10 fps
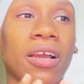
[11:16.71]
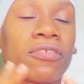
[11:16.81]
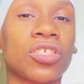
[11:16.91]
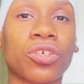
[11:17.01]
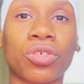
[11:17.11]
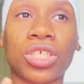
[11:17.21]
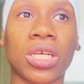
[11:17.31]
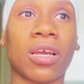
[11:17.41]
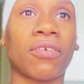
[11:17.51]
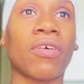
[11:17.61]
of
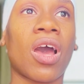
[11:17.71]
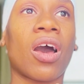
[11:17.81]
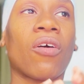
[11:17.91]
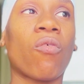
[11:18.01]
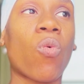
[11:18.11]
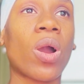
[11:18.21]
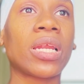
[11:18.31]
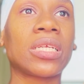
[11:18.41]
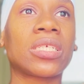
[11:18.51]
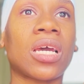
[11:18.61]
searching, of
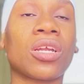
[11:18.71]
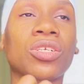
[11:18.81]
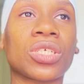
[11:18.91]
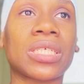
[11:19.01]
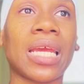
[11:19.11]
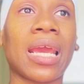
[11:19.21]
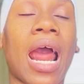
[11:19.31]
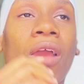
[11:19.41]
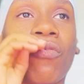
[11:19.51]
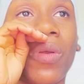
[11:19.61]
wanting to understand,
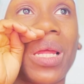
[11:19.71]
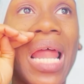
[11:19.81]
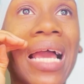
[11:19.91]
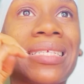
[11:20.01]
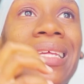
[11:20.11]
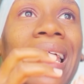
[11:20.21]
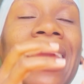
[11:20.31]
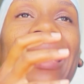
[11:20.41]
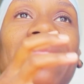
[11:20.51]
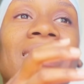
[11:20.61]
I realize that
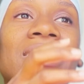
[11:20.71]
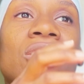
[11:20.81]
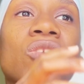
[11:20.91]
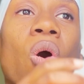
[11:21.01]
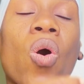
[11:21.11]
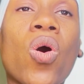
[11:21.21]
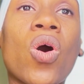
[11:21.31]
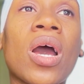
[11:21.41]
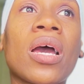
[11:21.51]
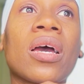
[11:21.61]
this is all